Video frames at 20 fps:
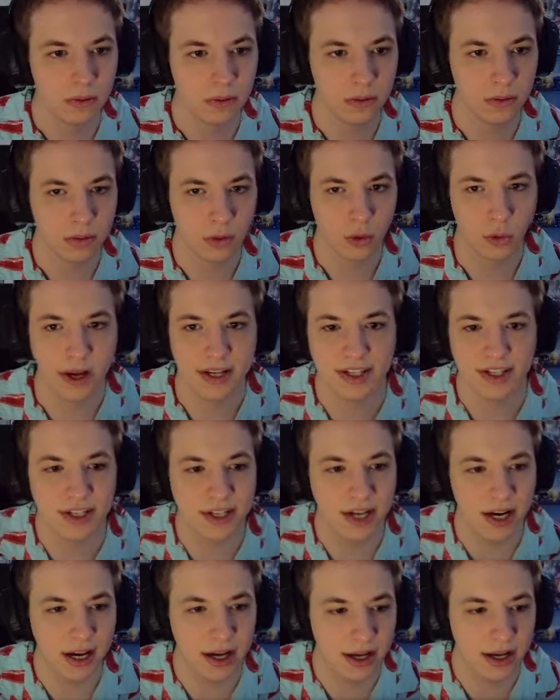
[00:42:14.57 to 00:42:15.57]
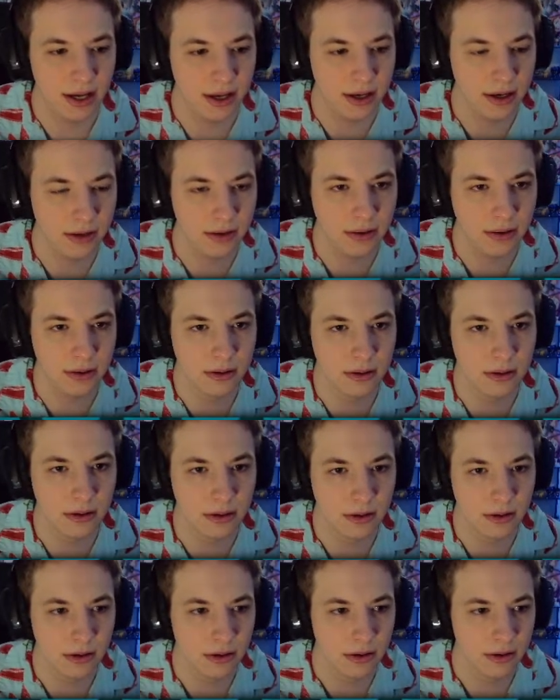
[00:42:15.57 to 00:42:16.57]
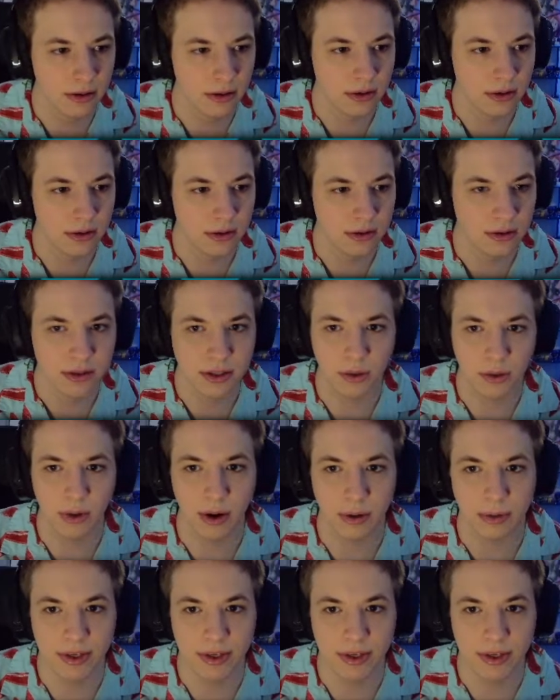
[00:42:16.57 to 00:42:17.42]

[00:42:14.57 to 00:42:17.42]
Quest done! So what,